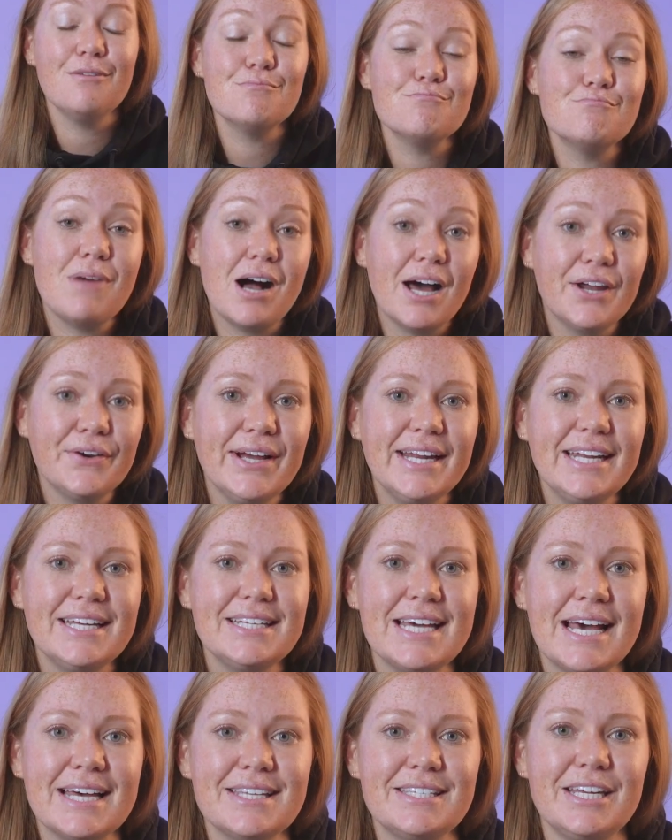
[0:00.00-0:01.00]
Moderated
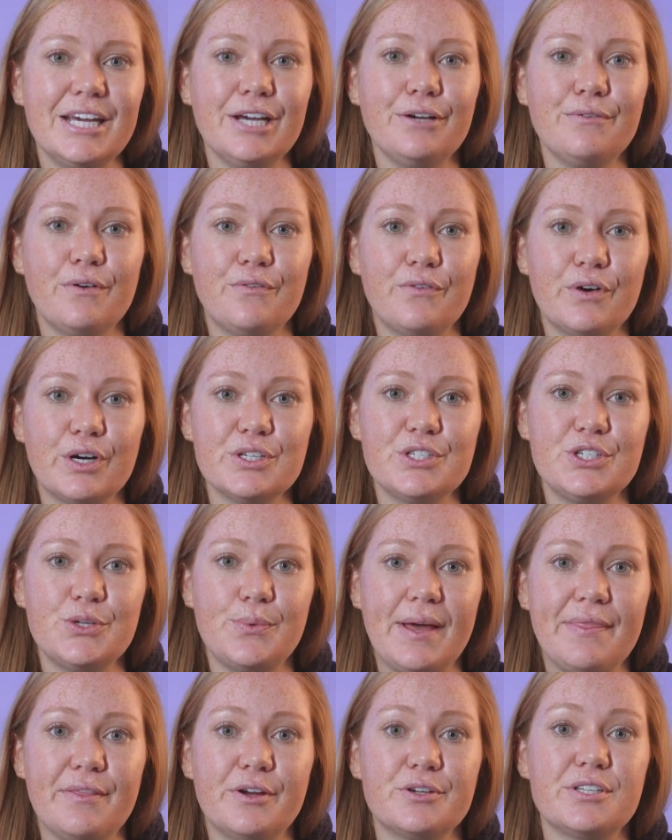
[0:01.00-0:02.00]
testing refers to
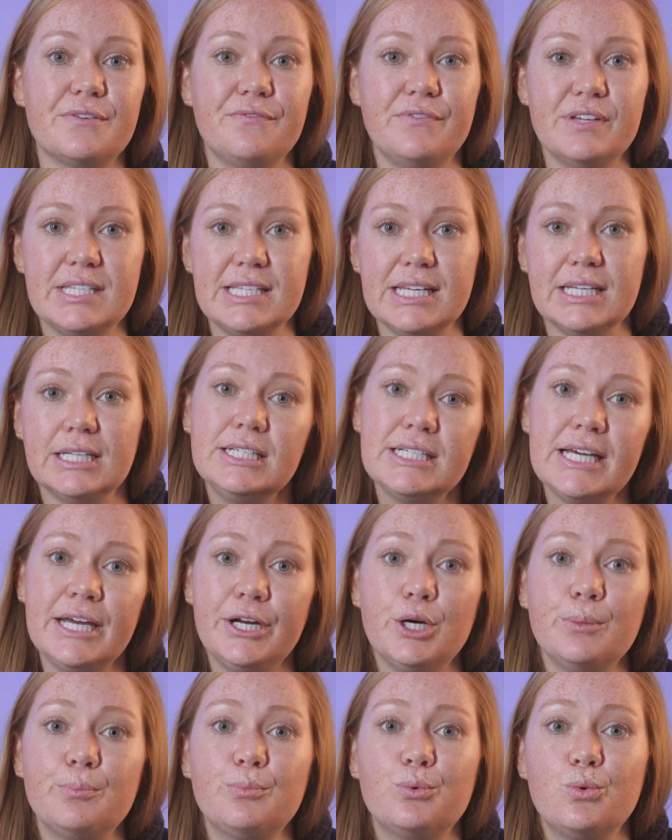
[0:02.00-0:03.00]
when there's a
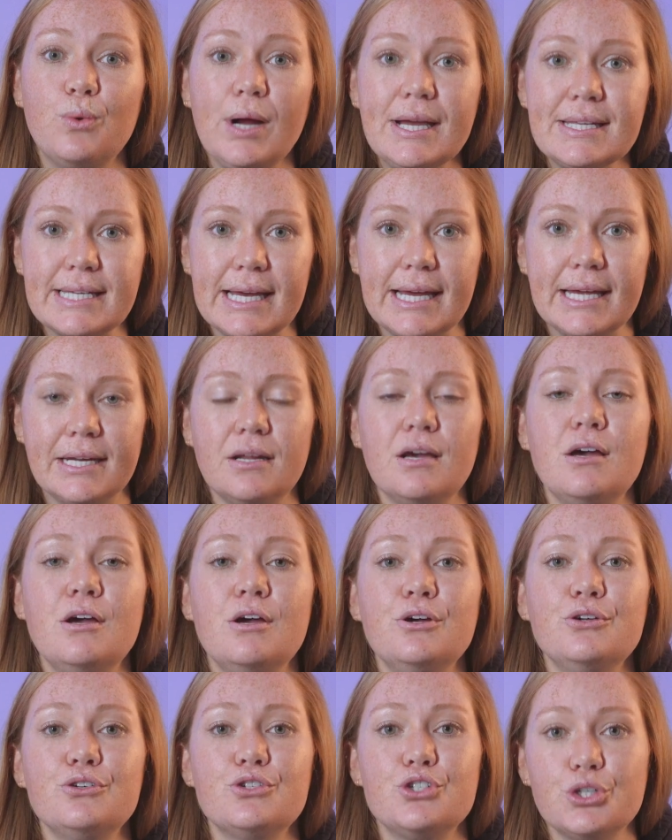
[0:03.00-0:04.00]
facilitator present
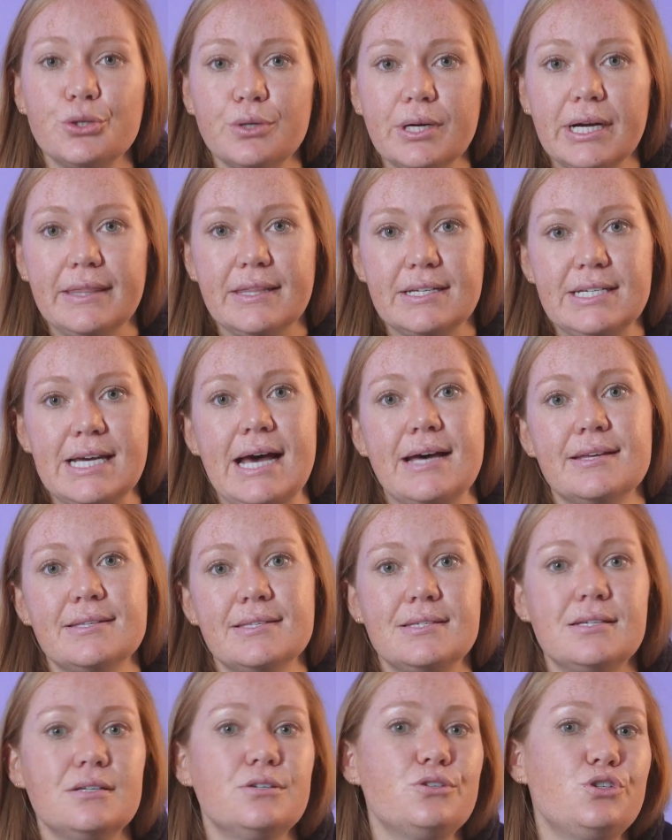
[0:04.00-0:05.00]
during the
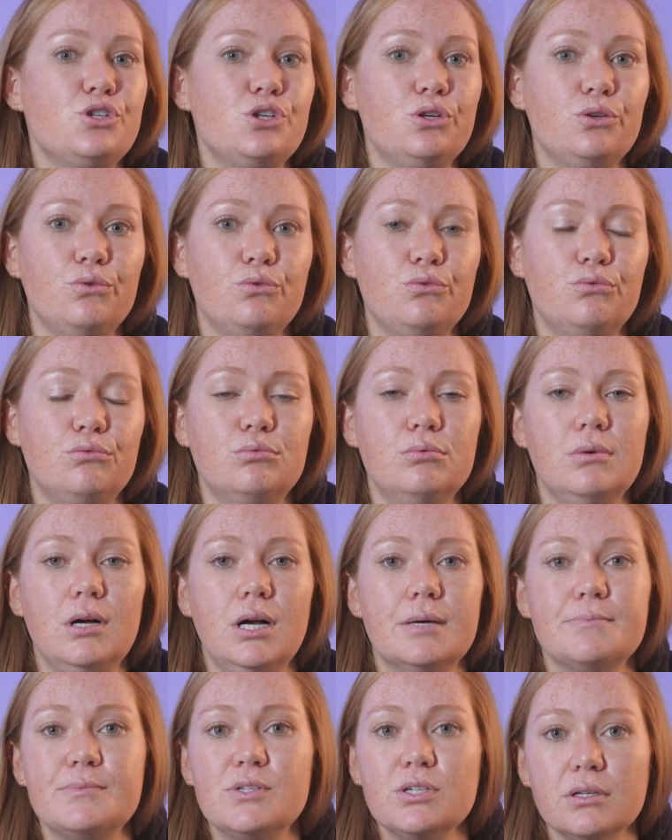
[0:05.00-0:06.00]
test to
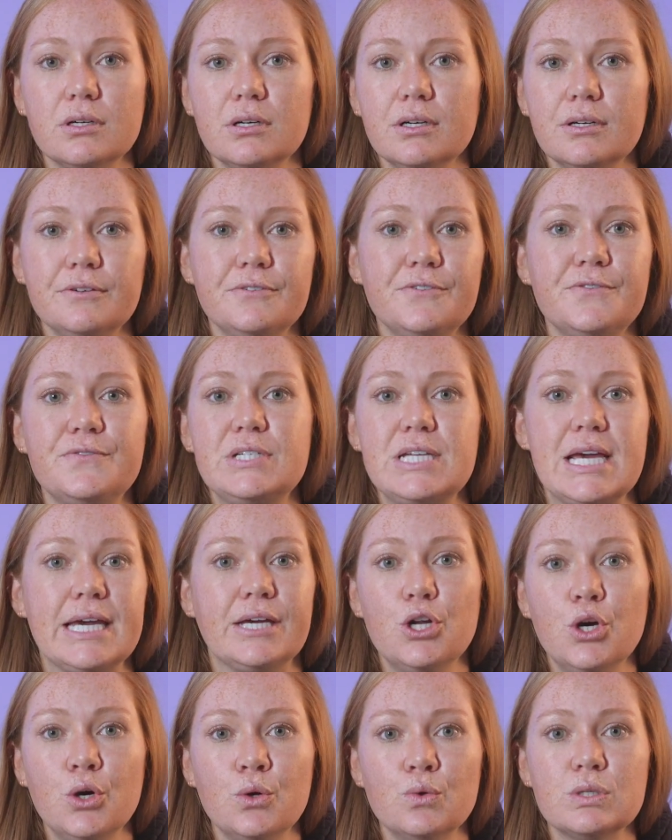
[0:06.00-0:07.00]
observe, take
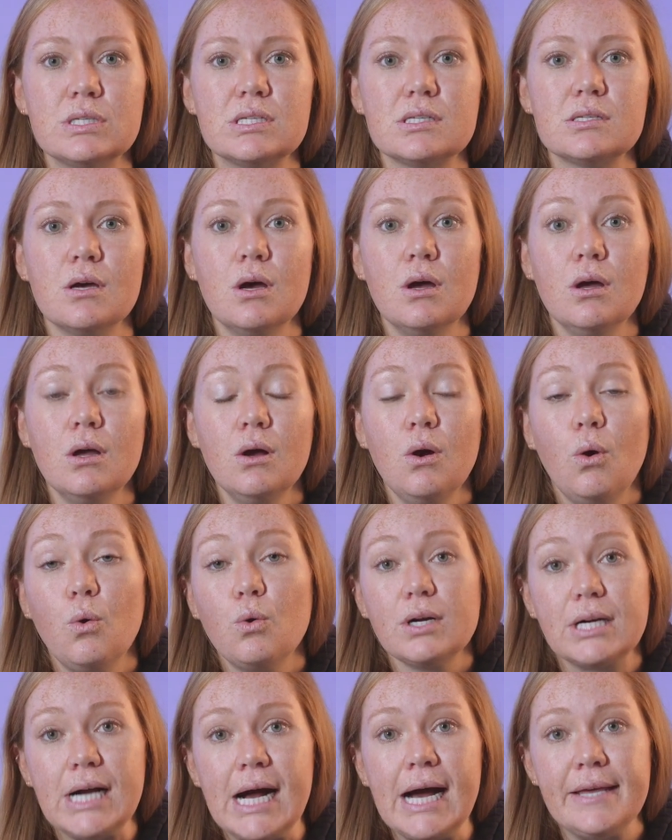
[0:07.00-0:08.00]
notes,
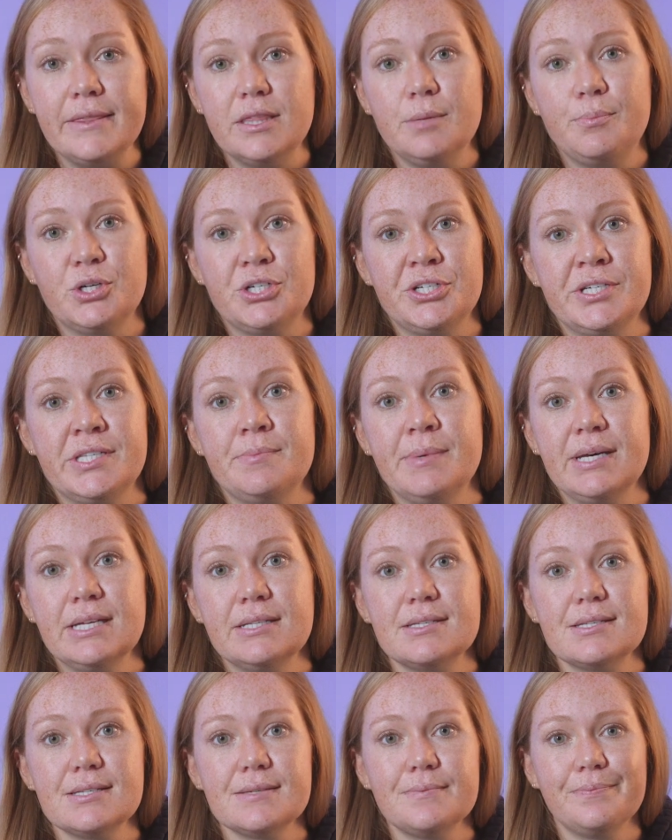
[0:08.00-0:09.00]
or guide the
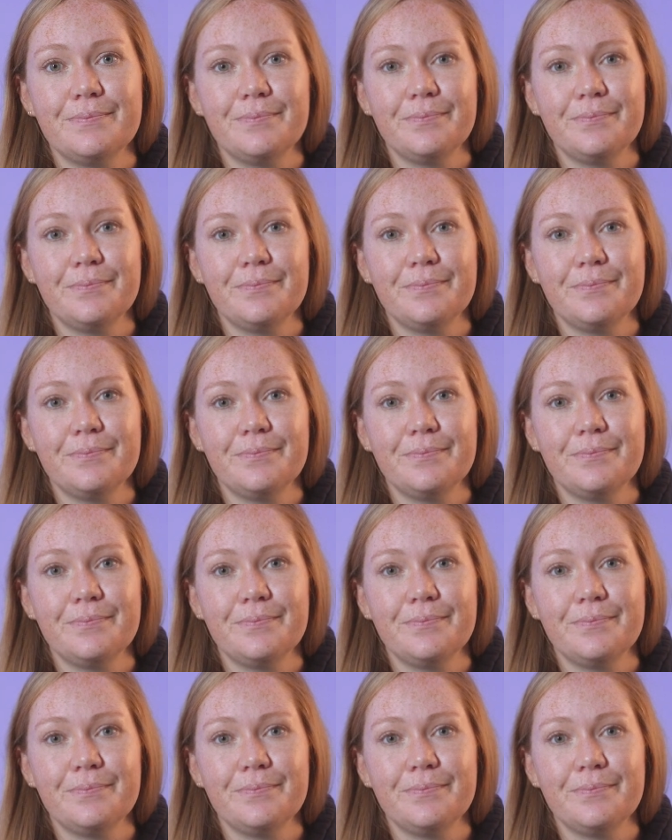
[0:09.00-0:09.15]
participants.